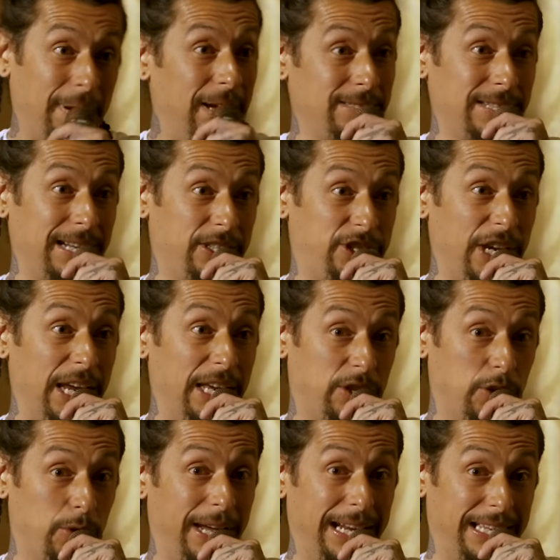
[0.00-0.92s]
I was like,
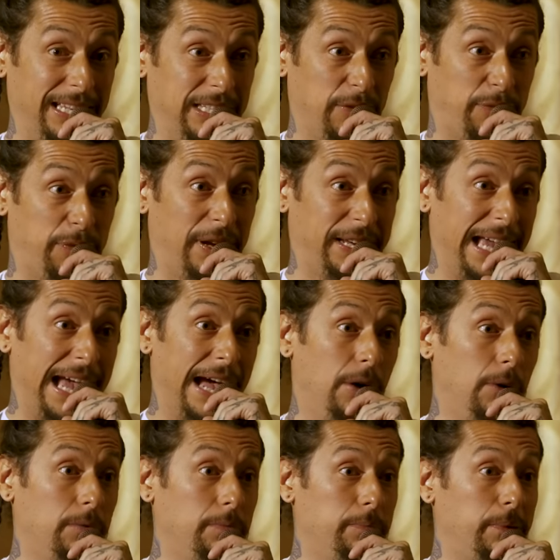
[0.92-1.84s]
Jake, you gotta get the fuck
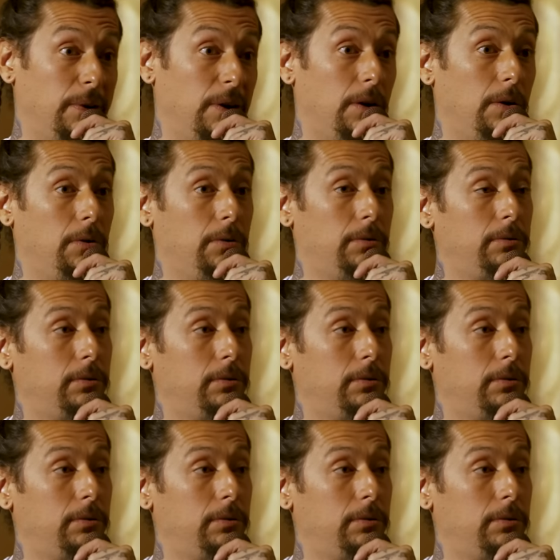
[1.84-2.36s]
out, bro.